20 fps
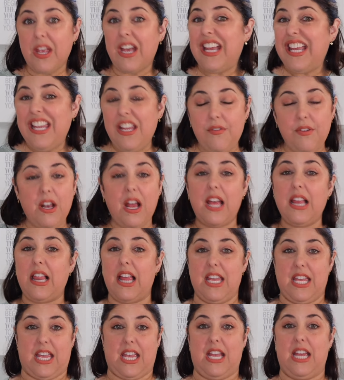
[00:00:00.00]
Even I
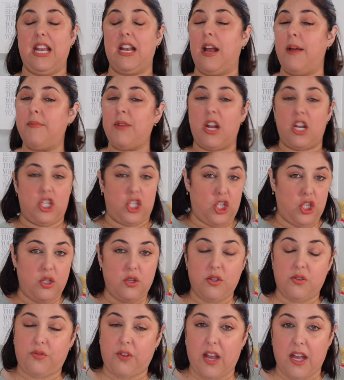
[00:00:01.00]
like it, and I'm not a
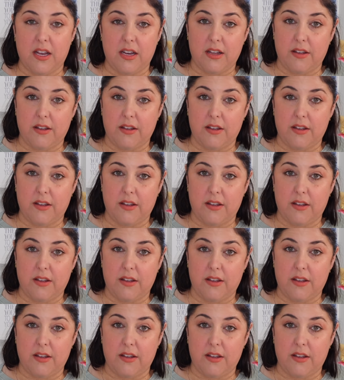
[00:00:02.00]
huge fan